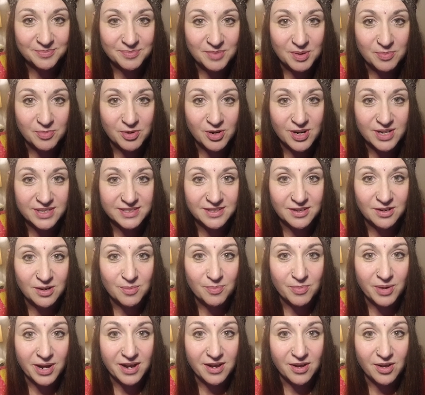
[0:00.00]
Remember, I said our
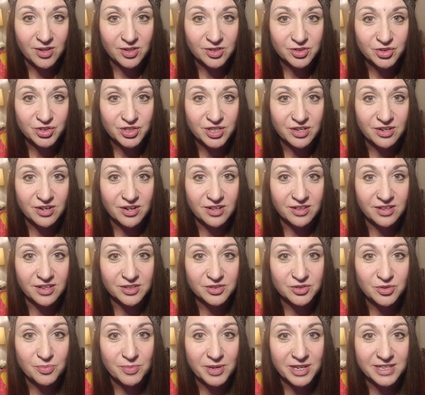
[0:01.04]
biology and our
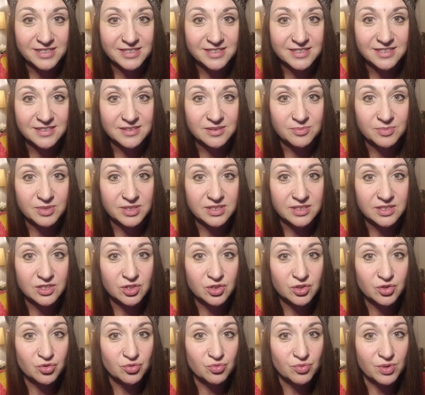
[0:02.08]
electromagnetism is
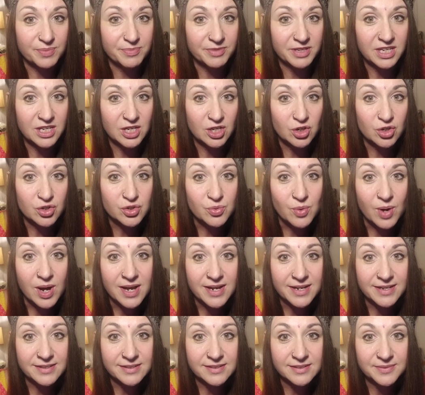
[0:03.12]
extremely
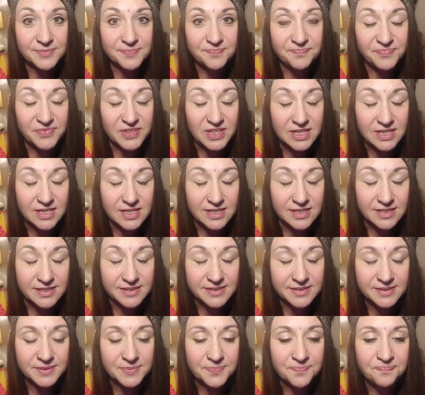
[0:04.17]
intertwined? It
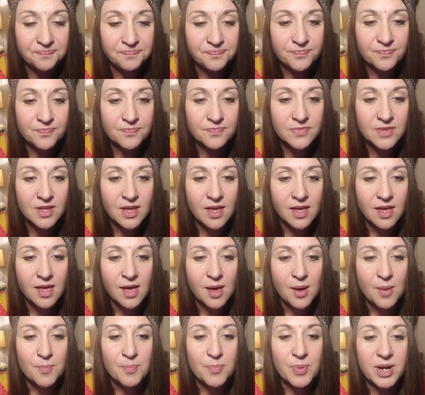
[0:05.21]
is.
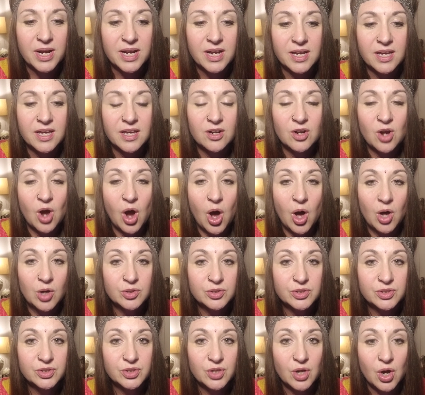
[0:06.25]
But it can
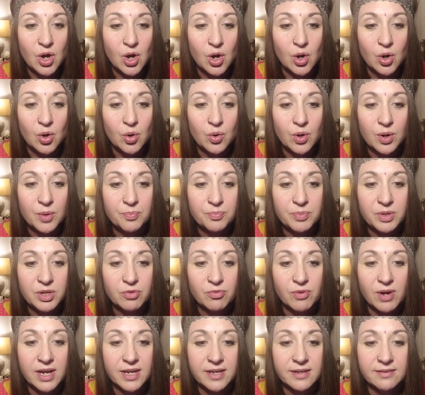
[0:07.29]
also be
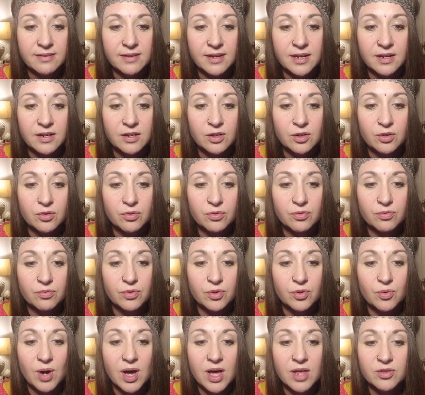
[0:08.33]
regulated
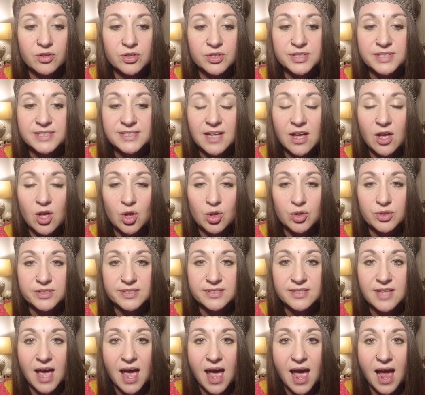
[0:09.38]
through other cells
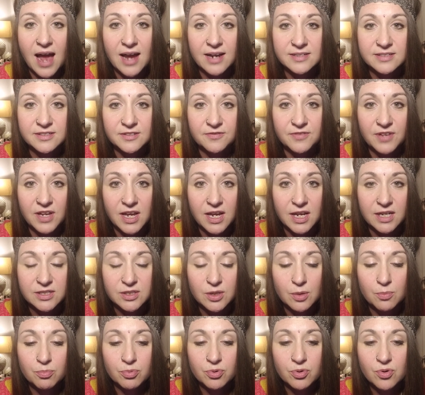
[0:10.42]
that activate
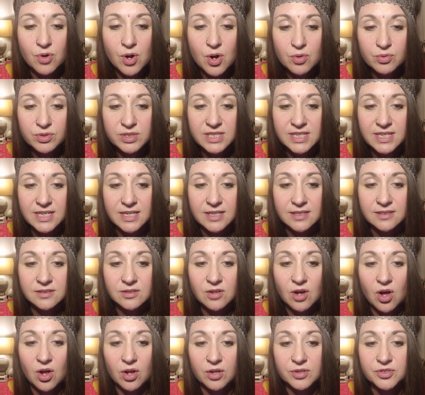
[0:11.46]
proteins
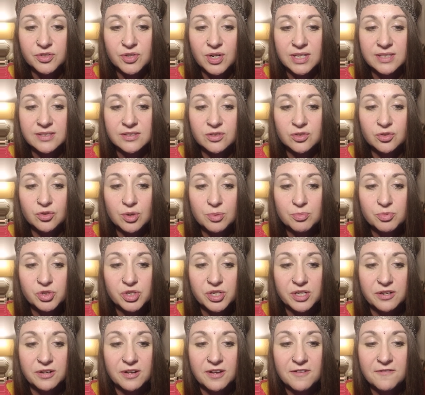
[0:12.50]
called
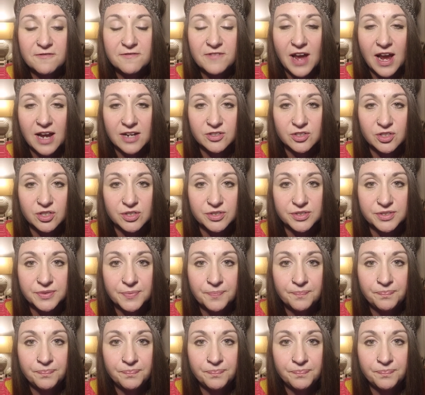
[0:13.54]
transcription factors.